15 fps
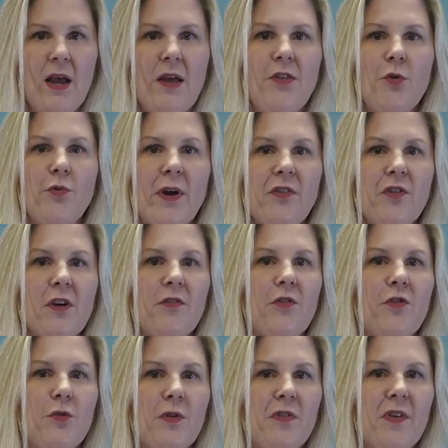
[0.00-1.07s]
and the risk of
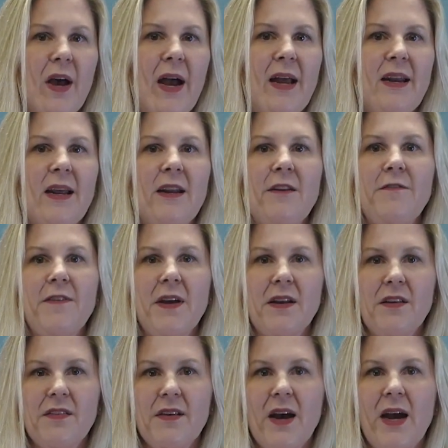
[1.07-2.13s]
suicide and
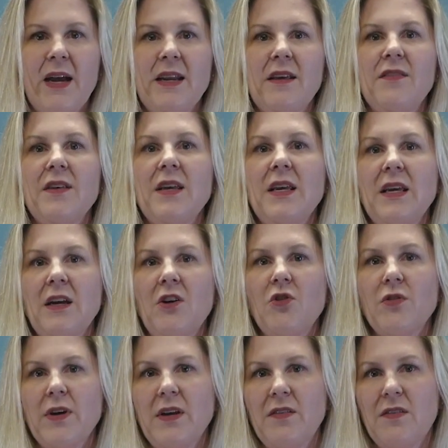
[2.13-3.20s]
infanticide is
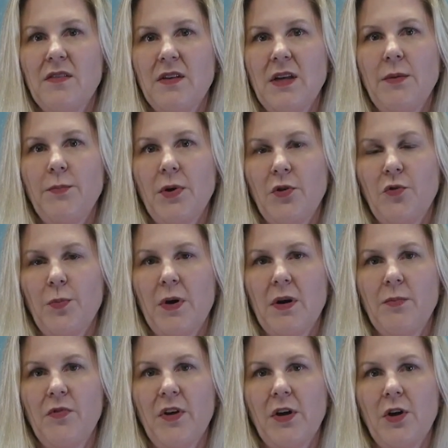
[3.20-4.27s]
increased in
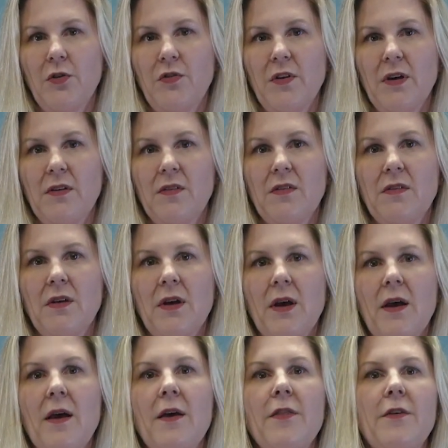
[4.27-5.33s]
postpartum psychosis.
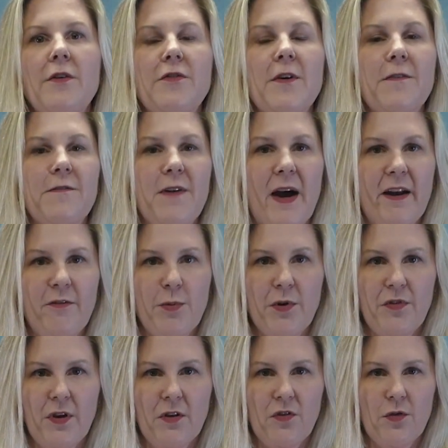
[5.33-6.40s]
There's a
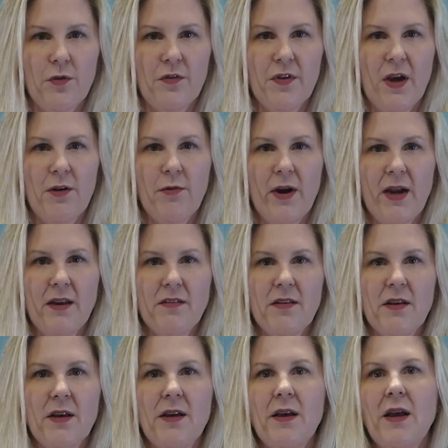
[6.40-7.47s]
5% suicide rate
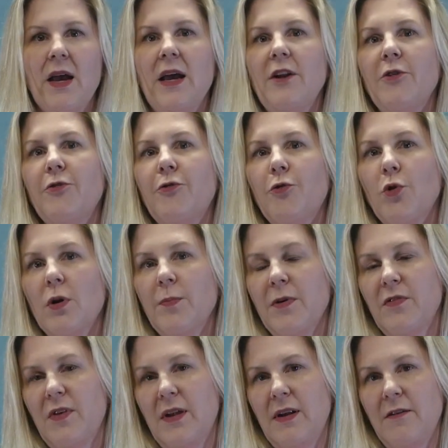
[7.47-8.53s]
and a 4%
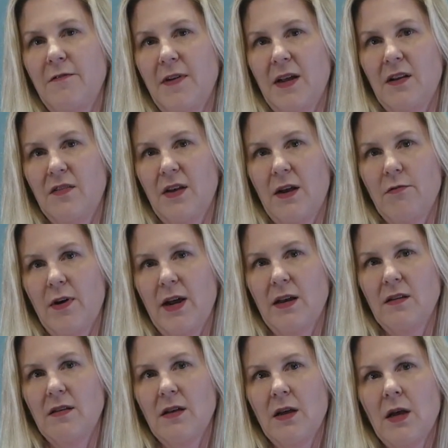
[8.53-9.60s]
infanticide rate.